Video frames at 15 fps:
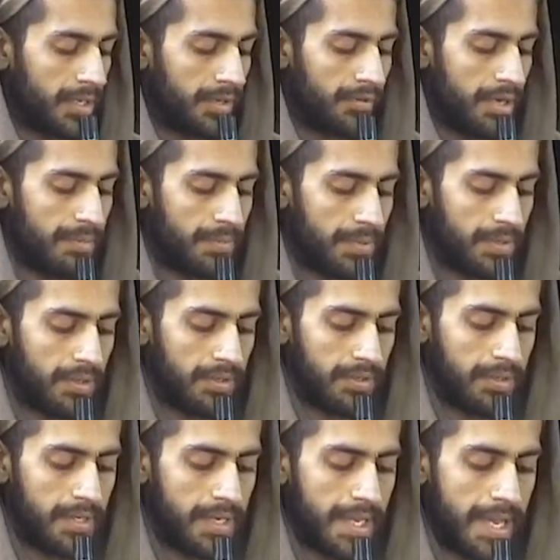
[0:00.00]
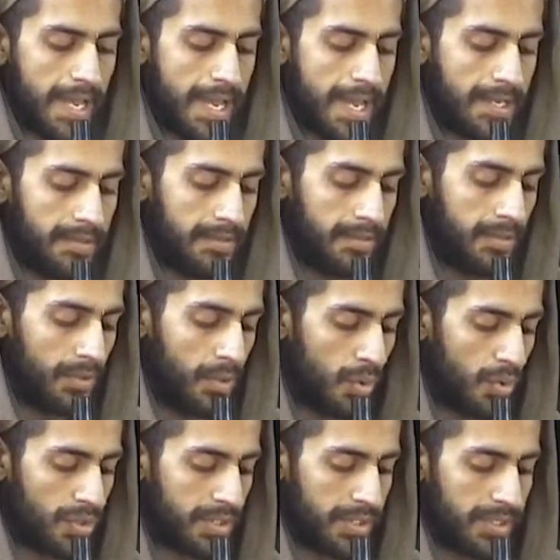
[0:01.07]
creeper and
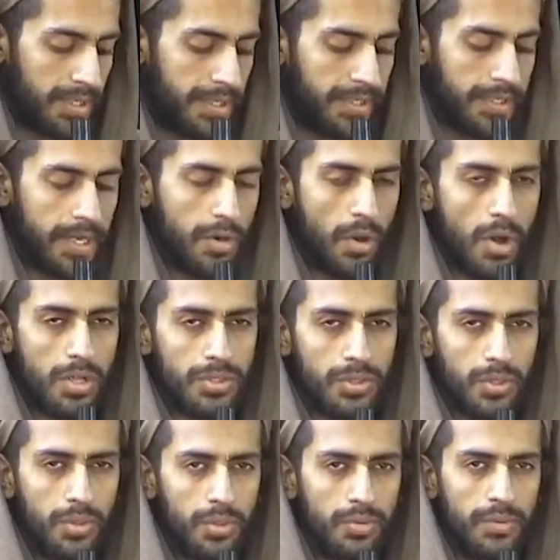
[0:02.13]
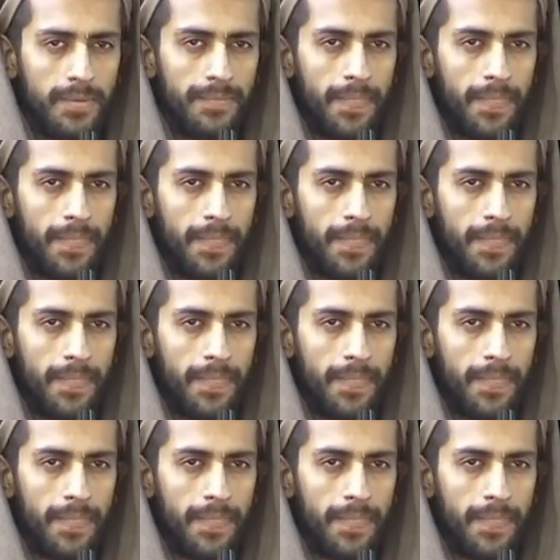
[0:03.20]
roots, they're also,